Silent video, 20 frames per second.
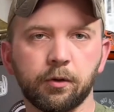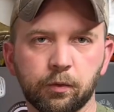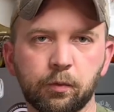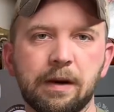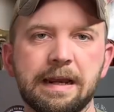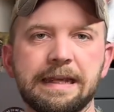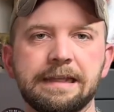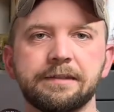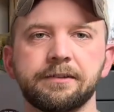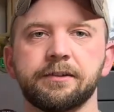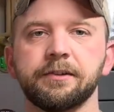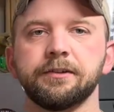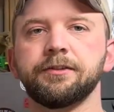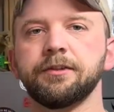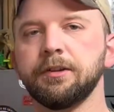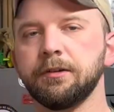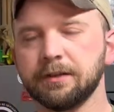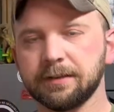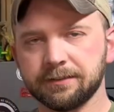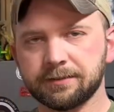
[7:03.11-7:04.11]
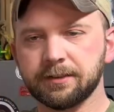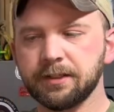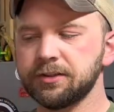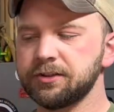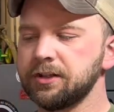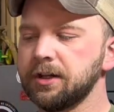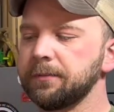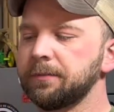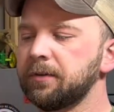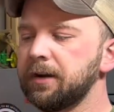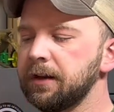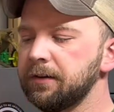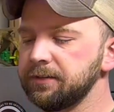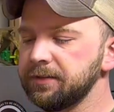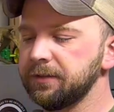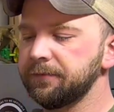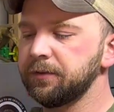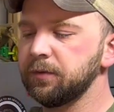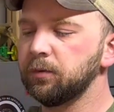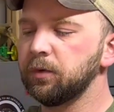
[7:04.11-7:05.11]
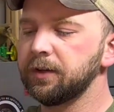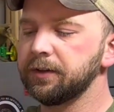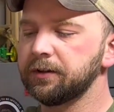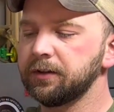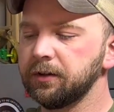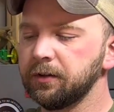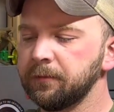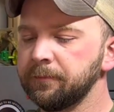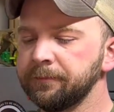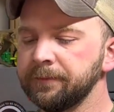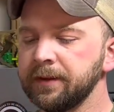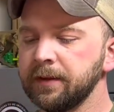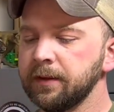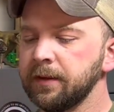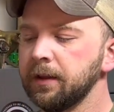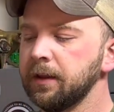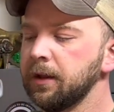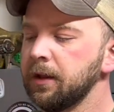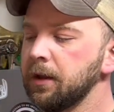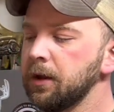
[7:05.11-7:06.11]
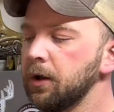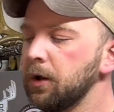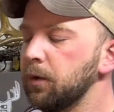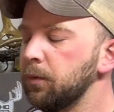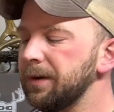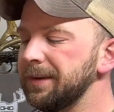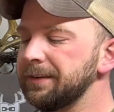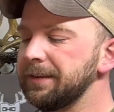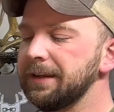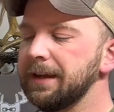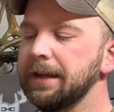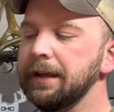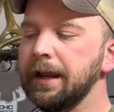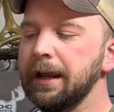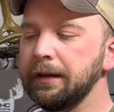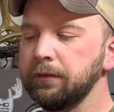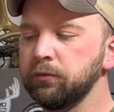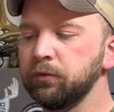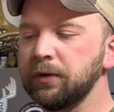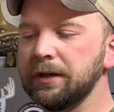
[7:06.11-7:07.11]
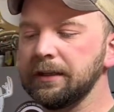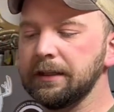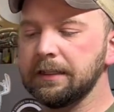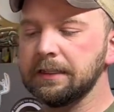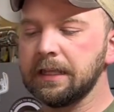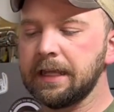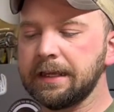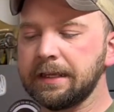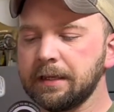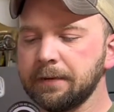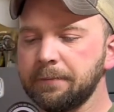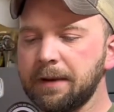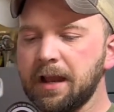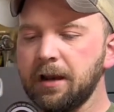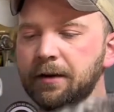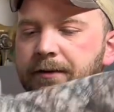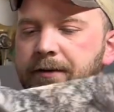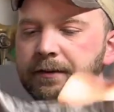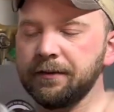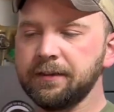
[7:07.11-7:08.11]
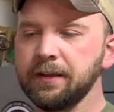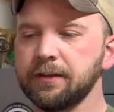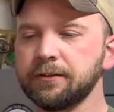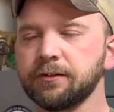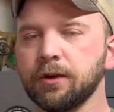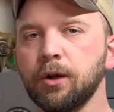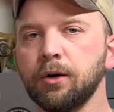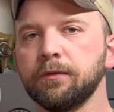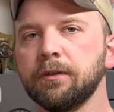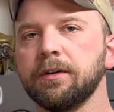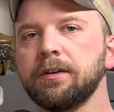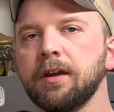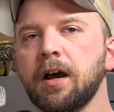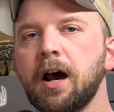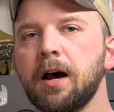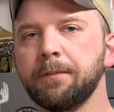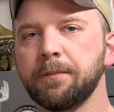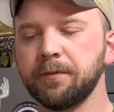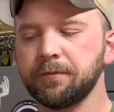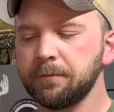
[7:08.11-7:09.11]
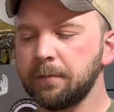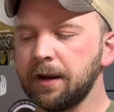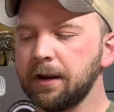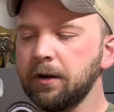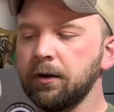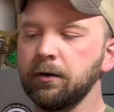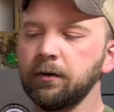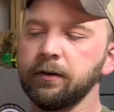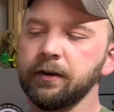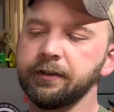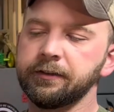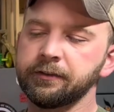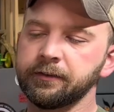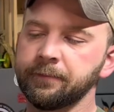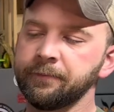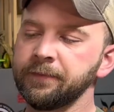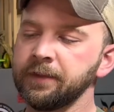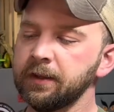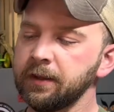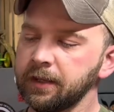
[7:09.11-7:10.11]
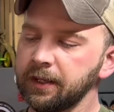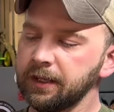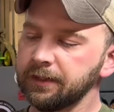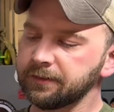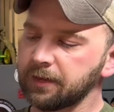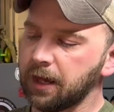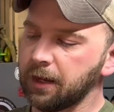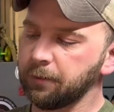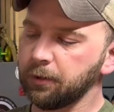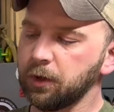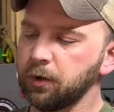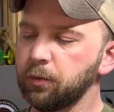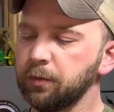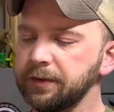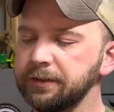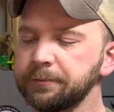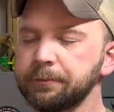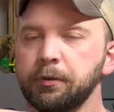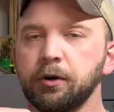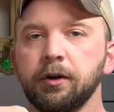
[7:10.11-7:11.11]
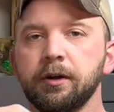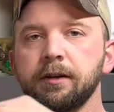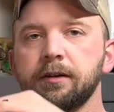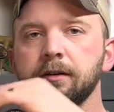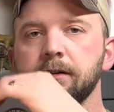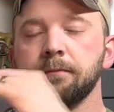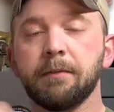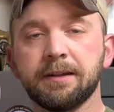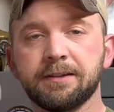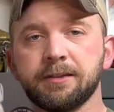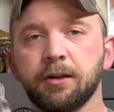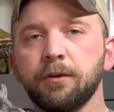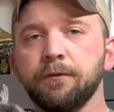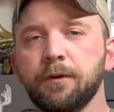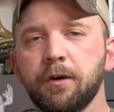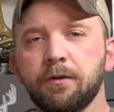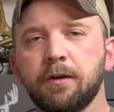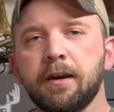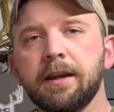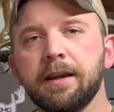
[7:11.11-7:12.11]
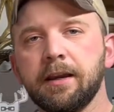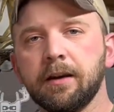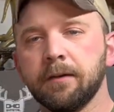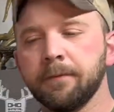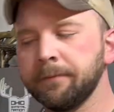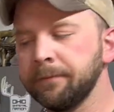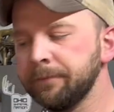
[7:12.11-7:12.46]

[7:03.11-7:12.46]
waist, so you can cinch it up around you if you want to. One thing I really like about this over top of my harness is I would always put my cell phone right here.